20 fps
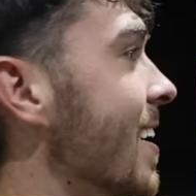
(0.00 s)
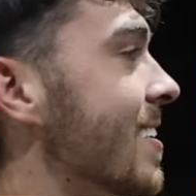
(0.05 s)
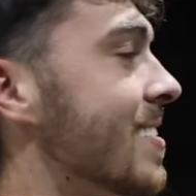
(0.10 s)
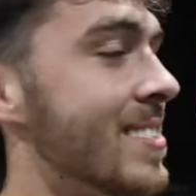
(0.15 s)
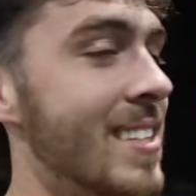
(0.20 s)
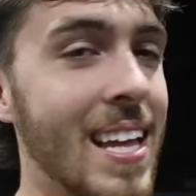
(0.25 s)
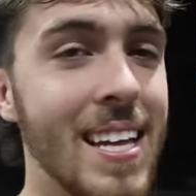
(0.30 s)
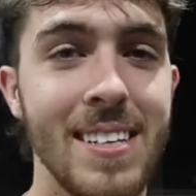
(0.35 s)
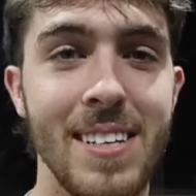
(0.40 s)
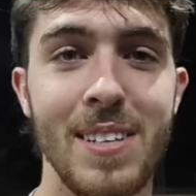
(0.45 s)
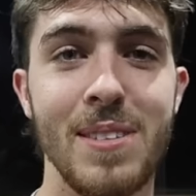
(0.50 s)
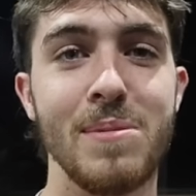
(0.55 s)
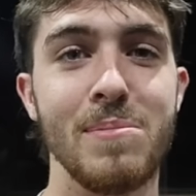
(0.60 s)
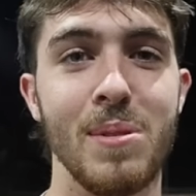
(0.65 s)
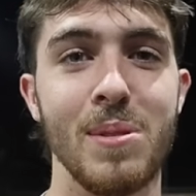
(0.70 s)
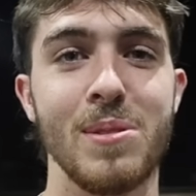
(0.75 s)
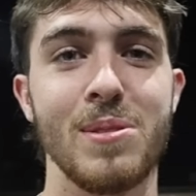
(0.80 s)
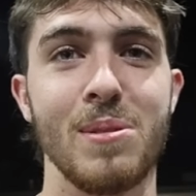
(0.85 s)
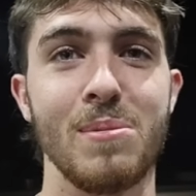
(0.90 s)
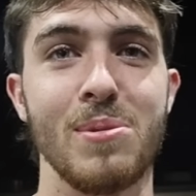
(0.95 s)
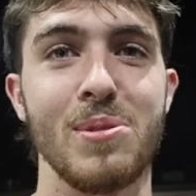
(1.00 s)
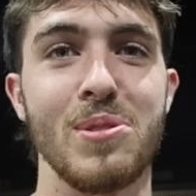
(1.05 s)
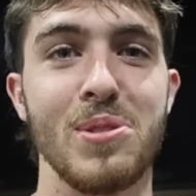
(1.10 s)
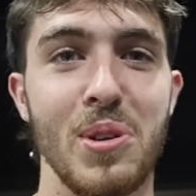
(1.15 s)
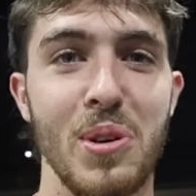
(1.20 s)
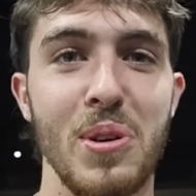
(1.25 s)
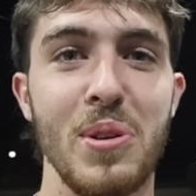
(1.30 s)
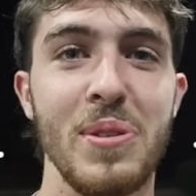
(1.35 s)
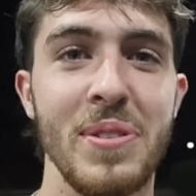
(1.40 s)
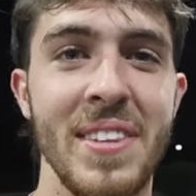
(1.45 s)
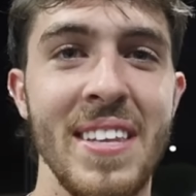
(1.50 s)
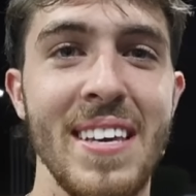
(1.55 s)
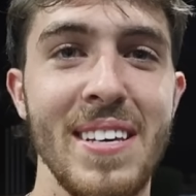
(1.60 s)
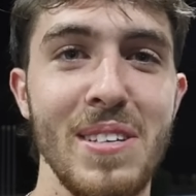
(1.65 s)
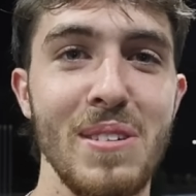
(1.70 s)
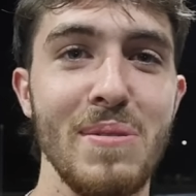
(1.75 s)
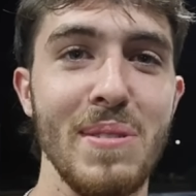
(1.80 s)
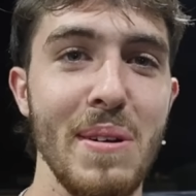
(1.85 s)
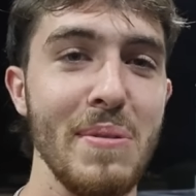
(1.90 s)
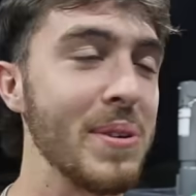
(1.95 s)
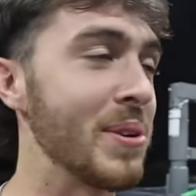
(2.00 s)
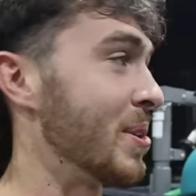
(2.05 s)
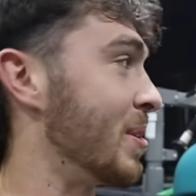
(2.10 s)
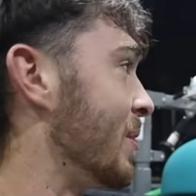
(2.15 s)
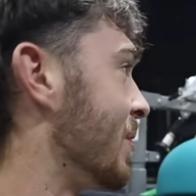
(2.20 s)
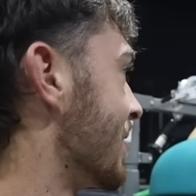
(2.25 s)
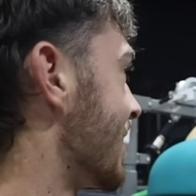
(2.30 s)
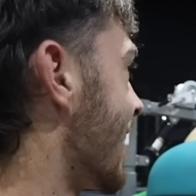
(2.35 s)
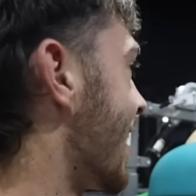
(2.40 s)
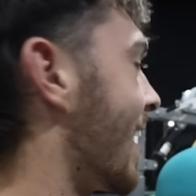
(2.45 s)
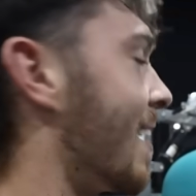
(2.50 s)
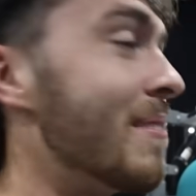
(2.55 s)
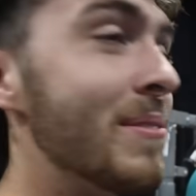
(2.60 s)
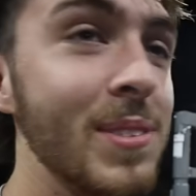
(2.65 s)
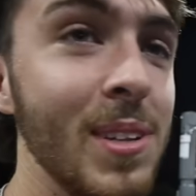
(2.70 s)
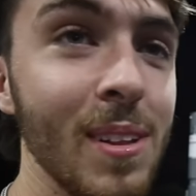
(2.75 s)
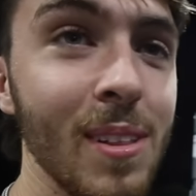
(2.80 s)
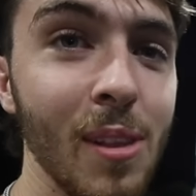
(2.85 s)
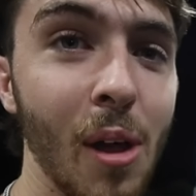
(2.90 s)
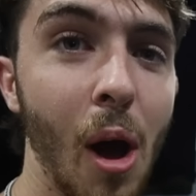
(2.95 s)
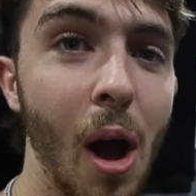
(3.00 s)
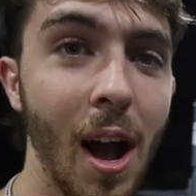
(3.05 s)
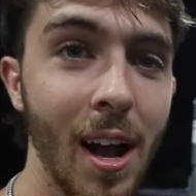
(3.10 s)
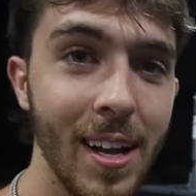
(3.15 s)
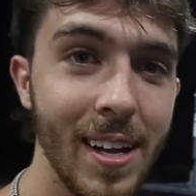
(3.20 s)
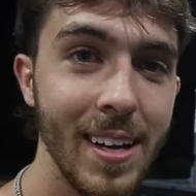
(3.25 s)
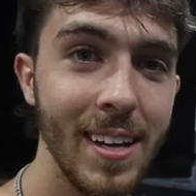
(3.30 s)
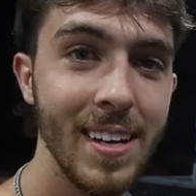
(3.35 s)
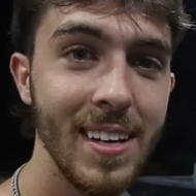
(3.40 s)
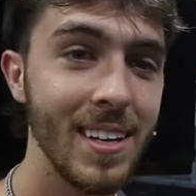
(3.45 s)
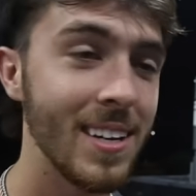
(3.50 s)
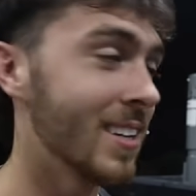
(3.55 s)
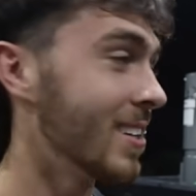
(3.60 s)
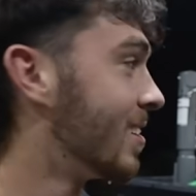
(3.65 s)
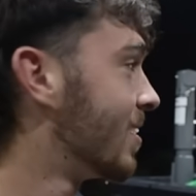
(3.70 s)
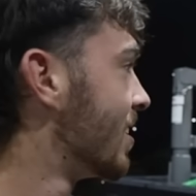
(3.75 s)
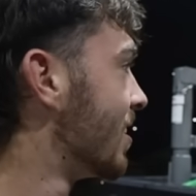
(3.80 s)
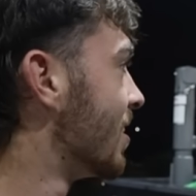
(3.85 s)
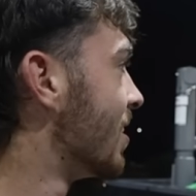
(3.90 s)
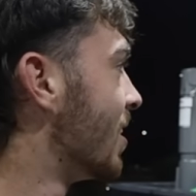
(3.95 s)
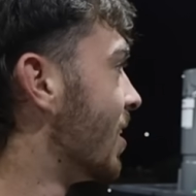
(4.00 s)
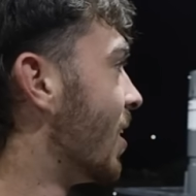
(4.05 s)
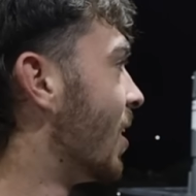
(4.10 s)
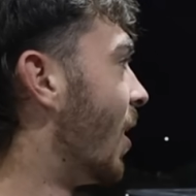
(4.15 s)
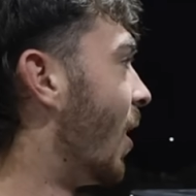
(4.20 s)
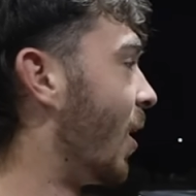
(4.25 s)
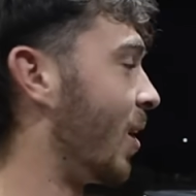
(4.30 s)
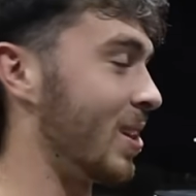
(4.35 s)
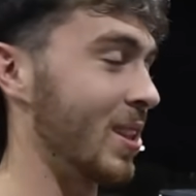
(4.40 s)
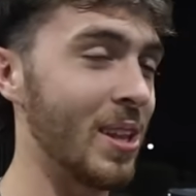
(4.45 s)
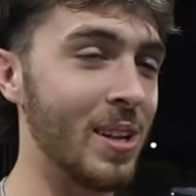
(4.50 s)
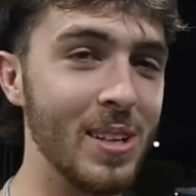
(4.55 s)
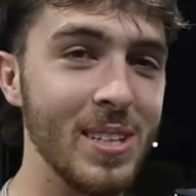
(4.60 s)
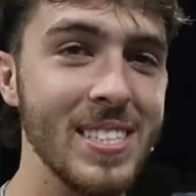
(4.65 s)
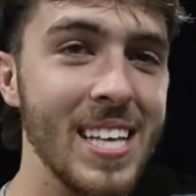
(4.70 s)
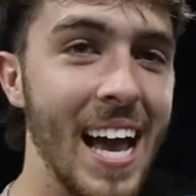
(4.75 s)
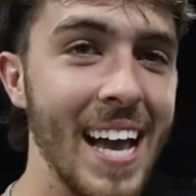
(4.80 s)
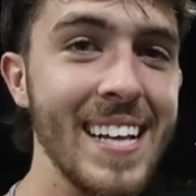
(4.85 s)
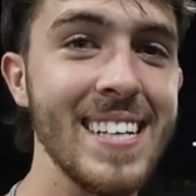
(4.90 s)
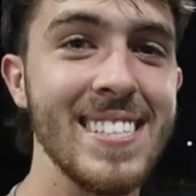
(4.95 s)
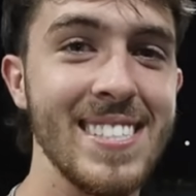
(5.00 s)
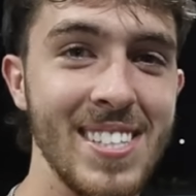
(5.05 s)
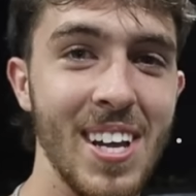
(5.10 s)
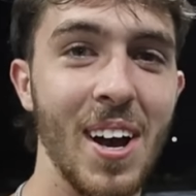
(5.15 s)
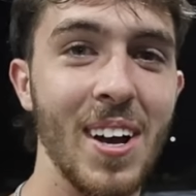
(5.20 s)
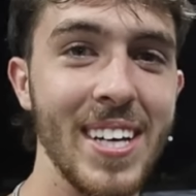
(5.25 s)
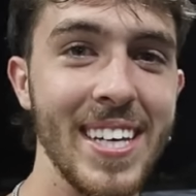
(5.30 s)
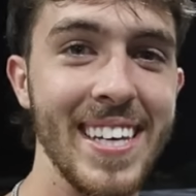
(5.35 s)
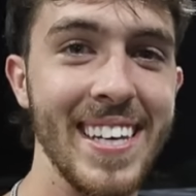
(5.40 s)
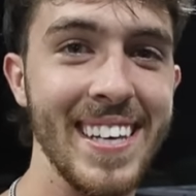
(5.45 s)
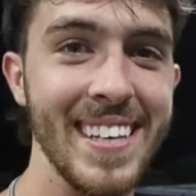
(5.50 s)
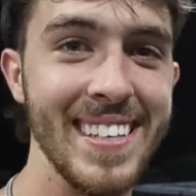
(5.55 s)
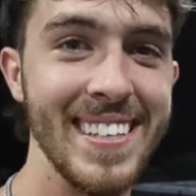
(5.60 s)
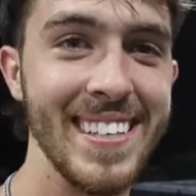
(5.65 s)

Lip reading: Is that not the most absurd thing you've ever heard, that I have to lock our little Tykes Tuggy